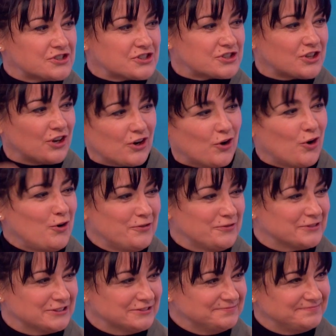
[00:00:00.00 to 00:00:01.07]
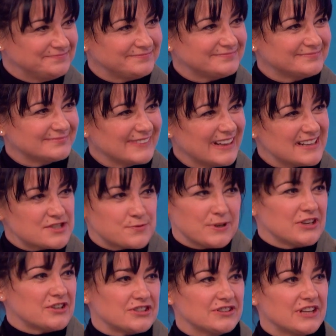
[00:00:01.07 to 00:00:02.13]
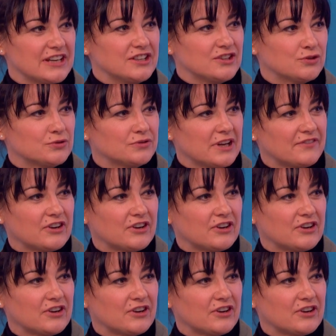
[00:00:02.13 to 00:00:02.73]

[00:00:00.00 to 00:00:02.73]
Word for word: just shut off. And yeah. It's weird, and then you go and